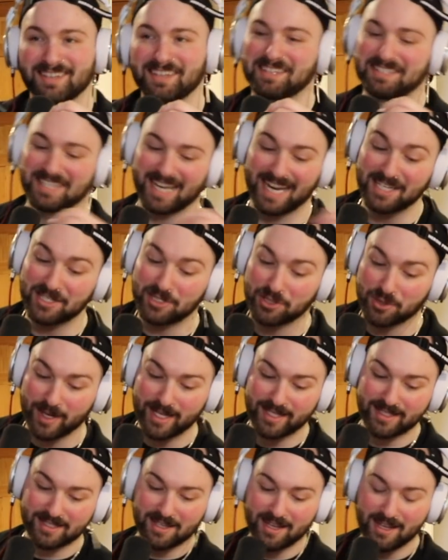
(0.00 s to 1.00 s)
Did I do
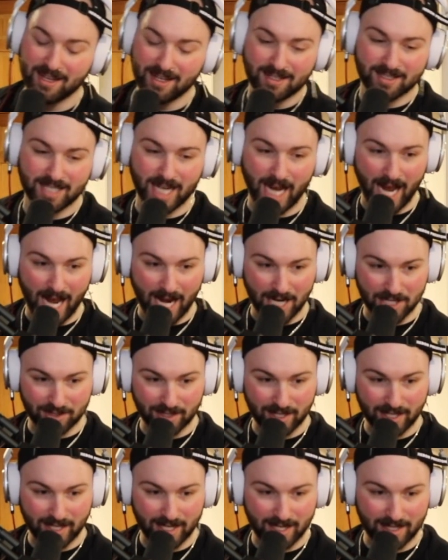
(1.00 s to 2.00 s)
it? Did I
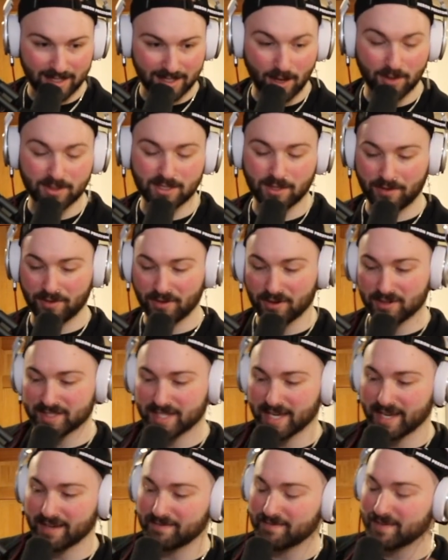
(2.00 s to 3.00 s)
actually get it done? Oh, it's a
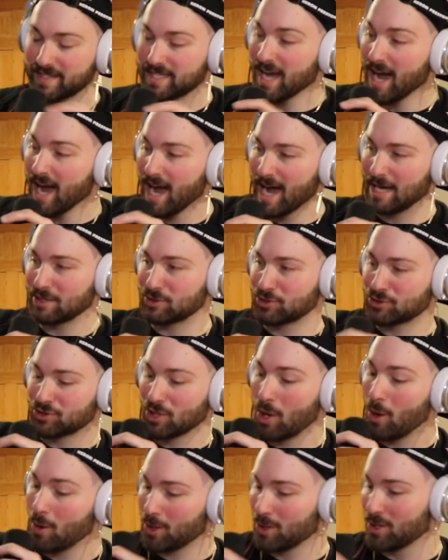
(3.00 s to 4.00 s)
Thursday. Gosh,
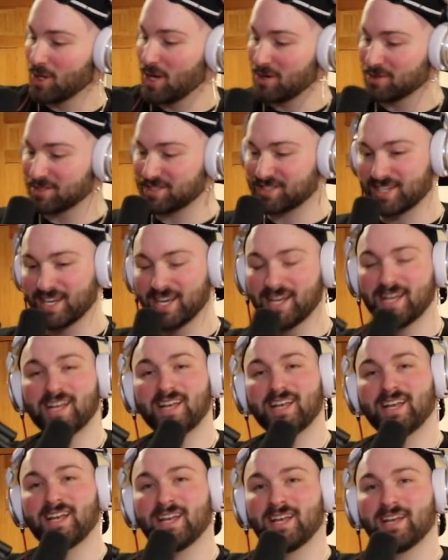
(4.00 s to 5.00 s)
so close.
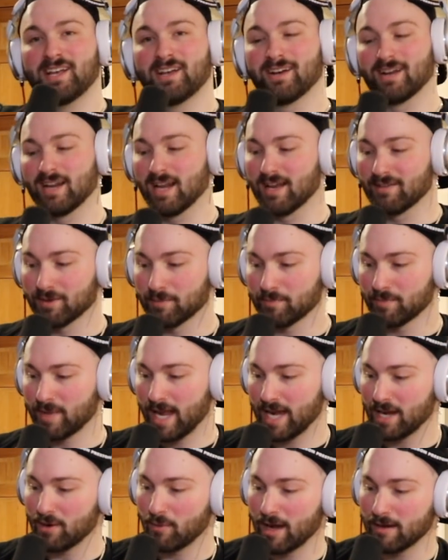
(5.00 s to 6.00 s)
Whatever.
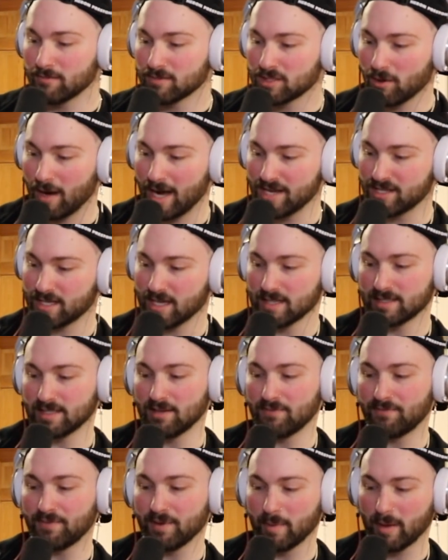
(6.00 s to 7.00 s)
Anyway, so I just got
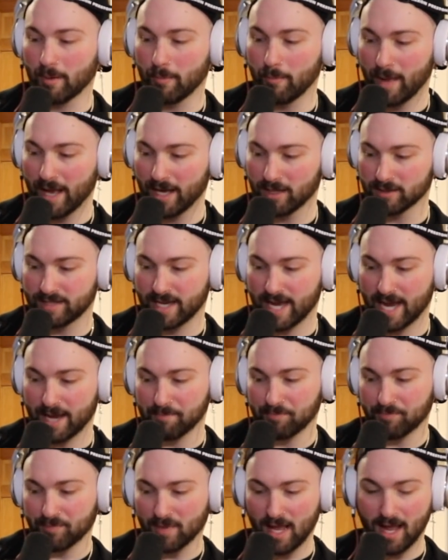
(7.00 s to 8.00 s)
done filming a mail
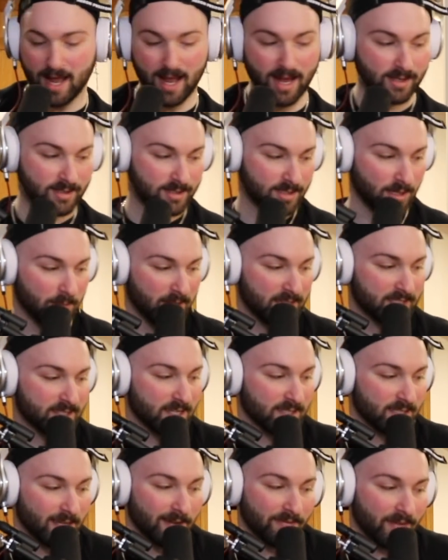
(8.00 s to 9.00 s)
day, and somebody
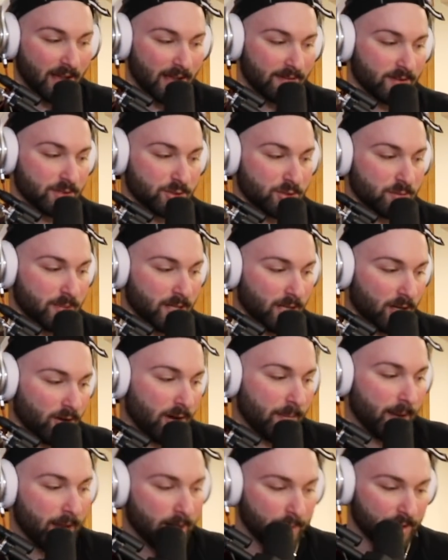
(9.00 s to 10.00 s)
sent in 500
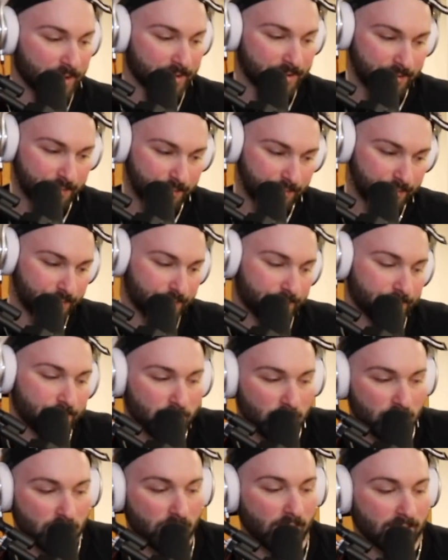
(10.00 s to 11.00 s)
milligram edibles.
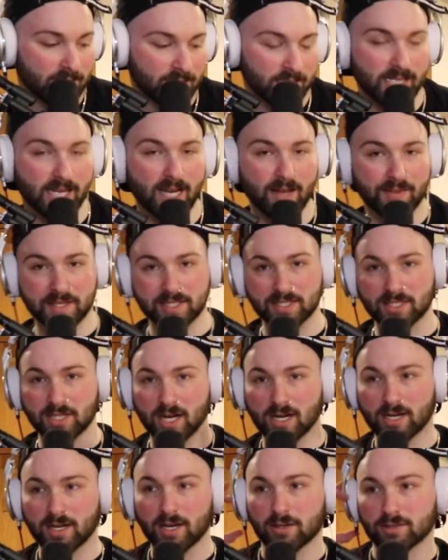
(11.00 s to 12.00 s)
So let's see how this
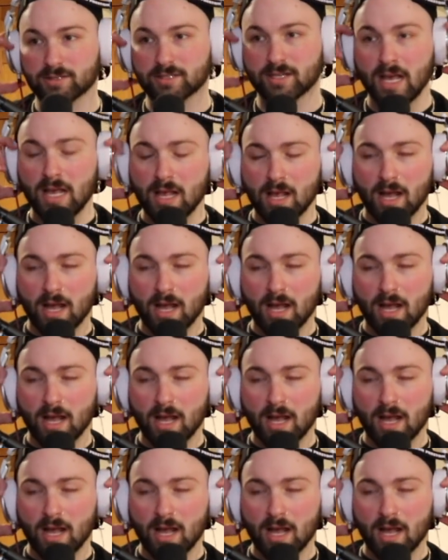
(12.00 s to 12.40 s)
talk goes.